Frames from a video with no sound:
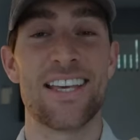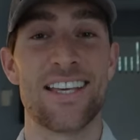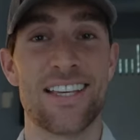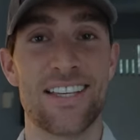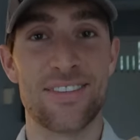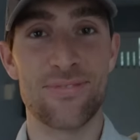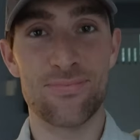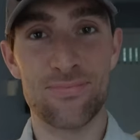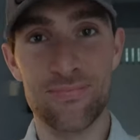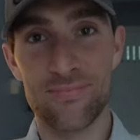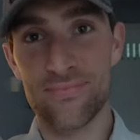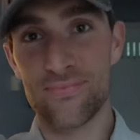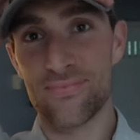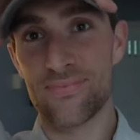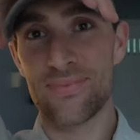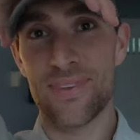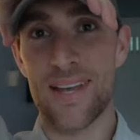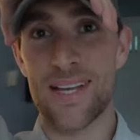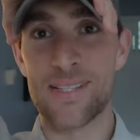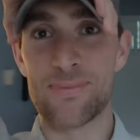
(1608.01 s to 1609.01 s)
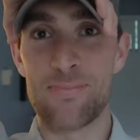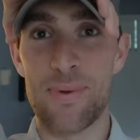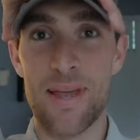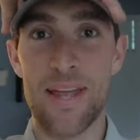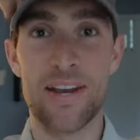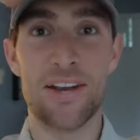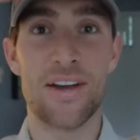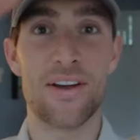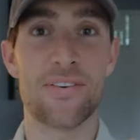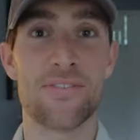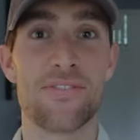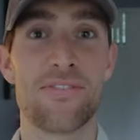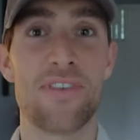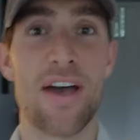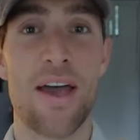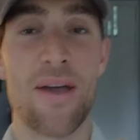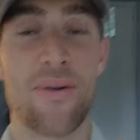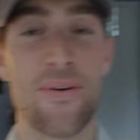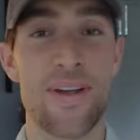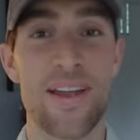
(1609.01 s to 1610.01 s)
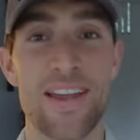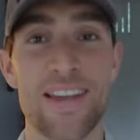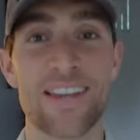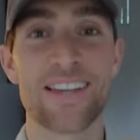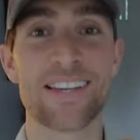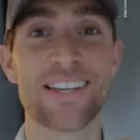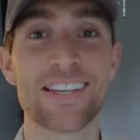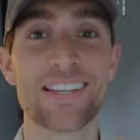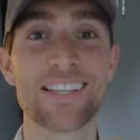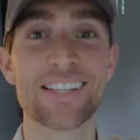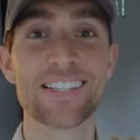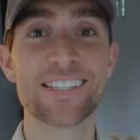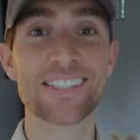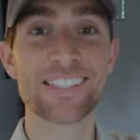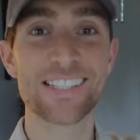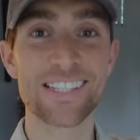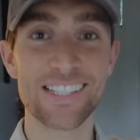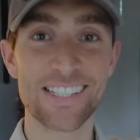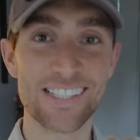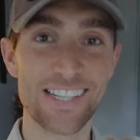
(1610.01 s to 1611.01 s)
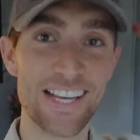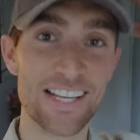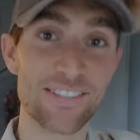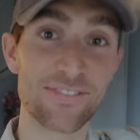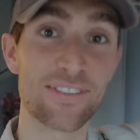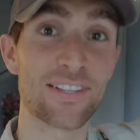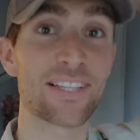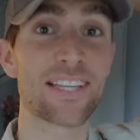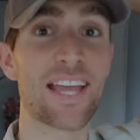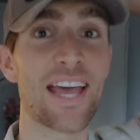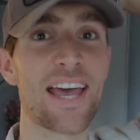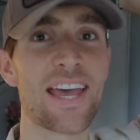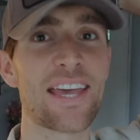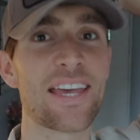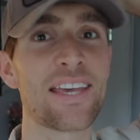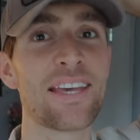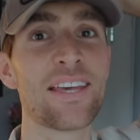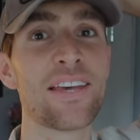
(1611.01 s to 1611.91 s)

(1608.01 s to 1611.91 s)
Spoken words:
has been a very successful day.